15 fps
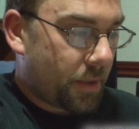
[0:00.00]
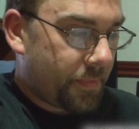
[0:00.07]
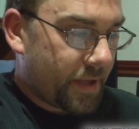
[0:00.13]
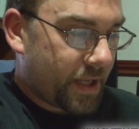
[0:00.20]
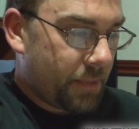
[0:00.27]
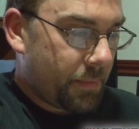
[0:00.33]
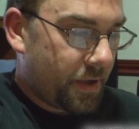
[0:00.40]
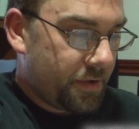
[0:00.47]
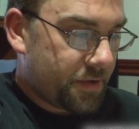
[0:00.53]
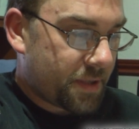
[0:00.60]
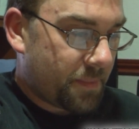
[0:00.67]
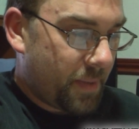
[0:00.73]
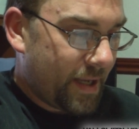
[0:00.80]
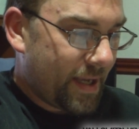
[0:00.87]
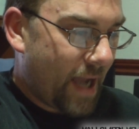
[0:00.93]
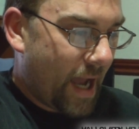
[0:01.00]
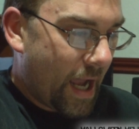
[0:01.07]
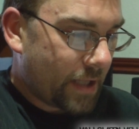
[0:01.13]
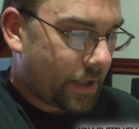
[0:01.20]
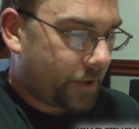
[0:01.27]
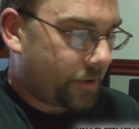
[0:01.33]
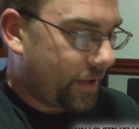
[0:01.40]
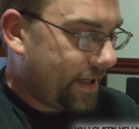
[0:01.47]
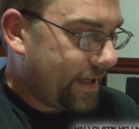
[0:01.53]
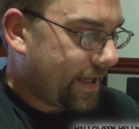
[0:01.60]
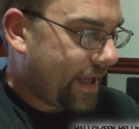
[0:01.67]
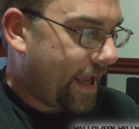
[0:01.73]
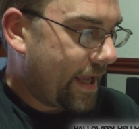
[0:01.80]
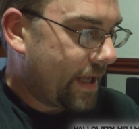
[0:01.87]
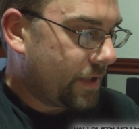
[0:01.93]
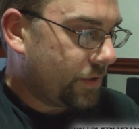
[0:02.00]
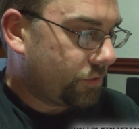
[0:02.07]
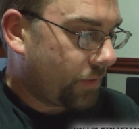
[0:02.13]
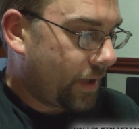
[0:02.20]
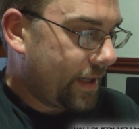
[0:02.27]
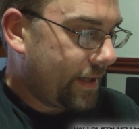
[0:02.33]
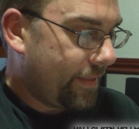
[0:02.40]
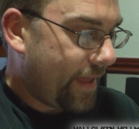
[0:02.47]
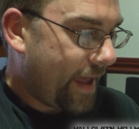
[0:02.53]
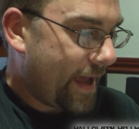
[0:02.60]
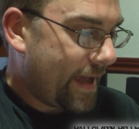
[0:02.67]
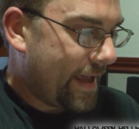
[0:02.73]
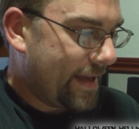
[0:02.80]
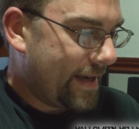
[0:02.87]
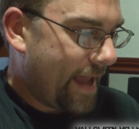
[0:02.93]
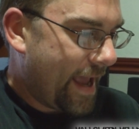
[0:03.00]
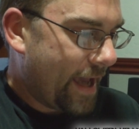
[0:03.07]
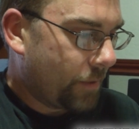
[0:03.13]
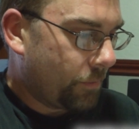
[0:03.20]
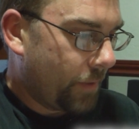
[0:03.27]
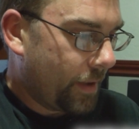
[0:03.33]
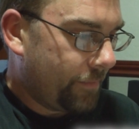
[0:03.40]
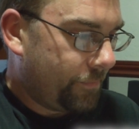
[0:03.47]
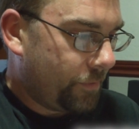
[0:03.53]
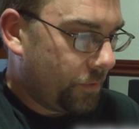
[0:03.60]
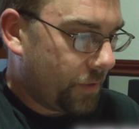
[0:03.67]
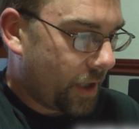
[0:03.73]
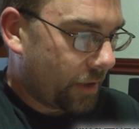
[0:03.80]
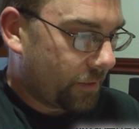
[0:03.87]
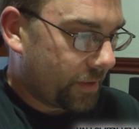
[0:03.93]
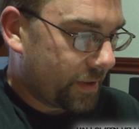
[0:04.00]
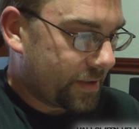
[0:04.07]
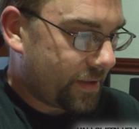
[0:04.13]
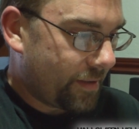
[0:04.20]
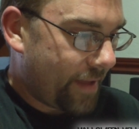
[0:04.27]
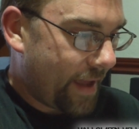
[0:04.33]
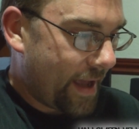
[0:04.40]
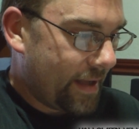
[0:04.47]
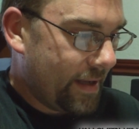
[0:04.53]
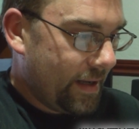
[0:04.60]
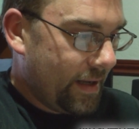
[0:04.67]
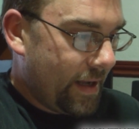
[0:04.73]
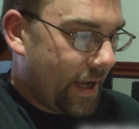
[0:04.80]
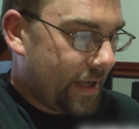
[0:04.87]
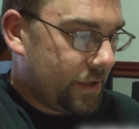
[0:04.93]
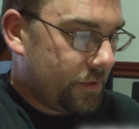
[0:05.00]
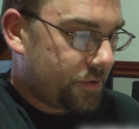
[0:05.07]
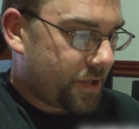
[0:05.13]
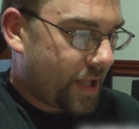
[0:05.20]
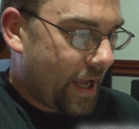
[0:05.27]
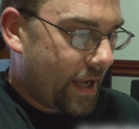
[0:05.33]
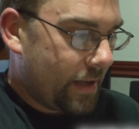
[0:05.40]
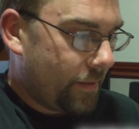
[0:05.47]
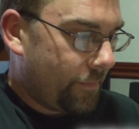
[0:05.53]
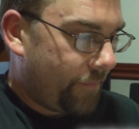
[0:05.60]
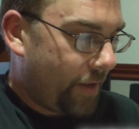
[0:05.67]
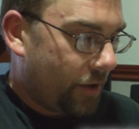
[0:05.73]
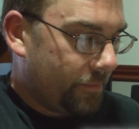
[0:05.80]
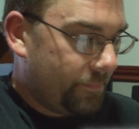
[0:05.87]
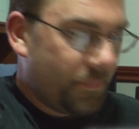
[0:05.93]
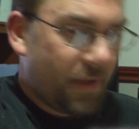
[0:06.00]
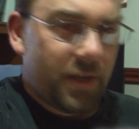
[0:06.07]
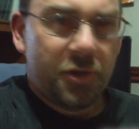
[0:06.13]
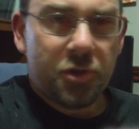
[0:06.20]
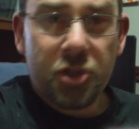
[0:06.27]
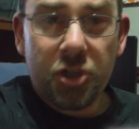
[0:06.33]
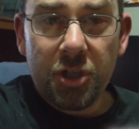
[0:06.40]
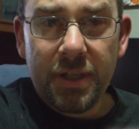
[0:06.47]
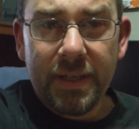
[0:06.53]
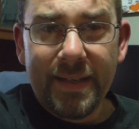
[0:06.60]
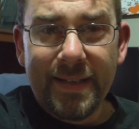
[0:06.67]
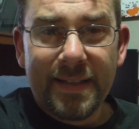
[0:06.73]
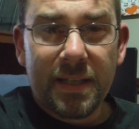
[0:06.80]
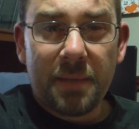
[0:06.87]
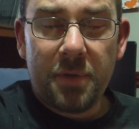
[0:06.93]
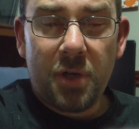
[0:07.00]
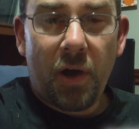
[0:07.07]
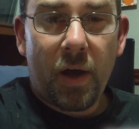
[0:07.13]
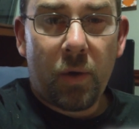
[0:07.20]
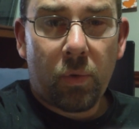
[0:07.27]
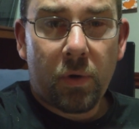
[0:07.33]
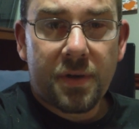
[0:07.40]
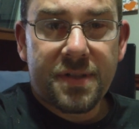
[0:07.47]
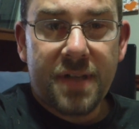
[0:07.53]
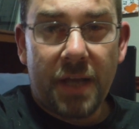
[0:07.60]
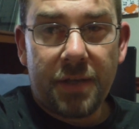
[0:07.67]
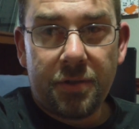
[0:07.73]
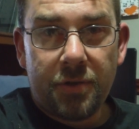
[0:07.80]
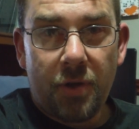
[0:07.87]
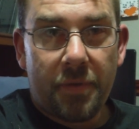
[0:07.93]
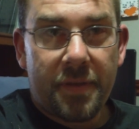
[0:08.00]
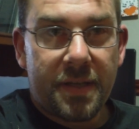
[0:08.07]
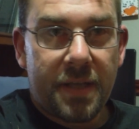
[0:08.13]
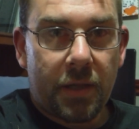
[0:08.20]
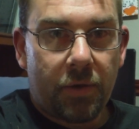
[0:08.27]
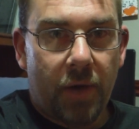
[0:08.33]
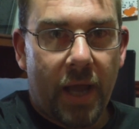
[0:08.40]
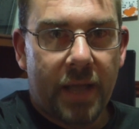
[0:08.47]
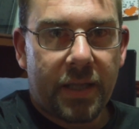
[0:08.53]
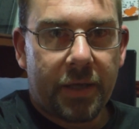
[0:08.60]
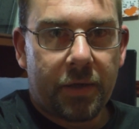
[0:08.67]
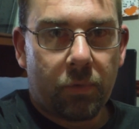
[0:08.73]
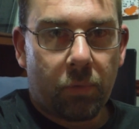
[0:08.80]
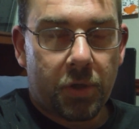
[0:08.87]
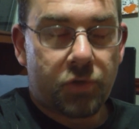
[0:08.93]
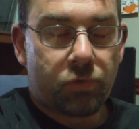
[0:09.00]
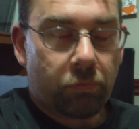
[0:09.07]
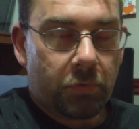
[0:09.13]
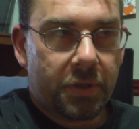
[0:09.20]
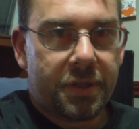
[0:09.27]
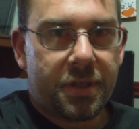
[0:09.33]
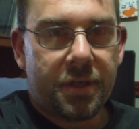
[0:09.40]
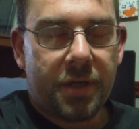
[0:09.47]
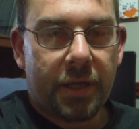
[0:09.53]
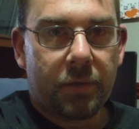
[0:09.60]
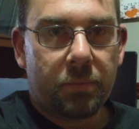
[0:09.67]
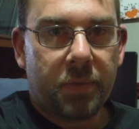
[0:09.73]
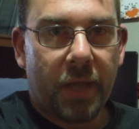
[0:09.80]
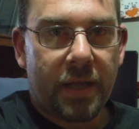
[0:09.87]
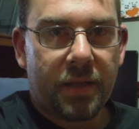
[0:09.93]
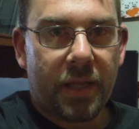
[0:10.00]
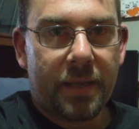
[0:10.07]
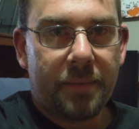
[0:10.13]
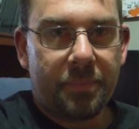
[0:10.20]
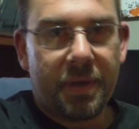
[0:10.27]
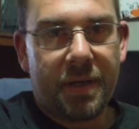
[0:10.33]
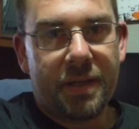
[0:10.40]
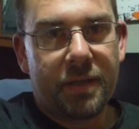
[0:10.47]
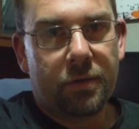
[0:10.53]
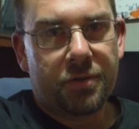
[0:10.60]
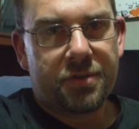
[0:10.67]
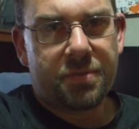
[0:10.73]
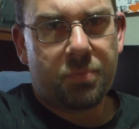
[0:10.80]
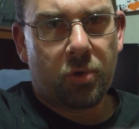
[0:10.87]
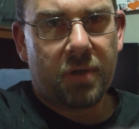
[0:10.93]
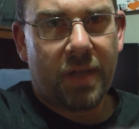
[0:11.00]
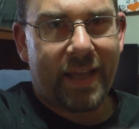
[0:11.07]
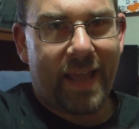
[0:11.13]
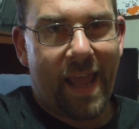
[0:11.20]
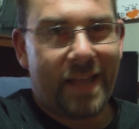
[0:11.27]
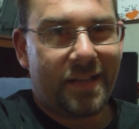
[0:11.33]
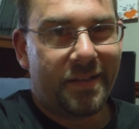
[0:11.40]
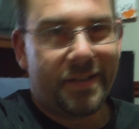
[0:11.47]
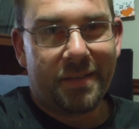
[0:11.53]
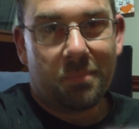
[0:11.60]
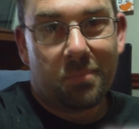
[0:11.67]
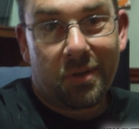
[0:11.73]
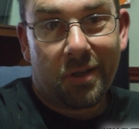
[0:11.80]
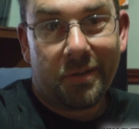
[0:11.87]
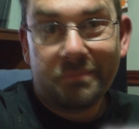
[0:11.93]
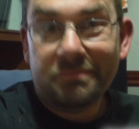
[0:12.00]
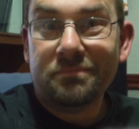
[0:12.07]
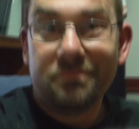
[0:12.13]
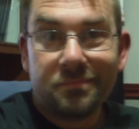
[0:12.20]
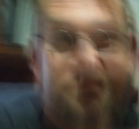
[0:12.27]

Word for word: so I'm thinking about using pink highlighter ink and drain that and add red food coloring to that and use that in the fountain. You could let me know how it works. I do know that yellow highlighter works really good under black light but it looks more like alien blood.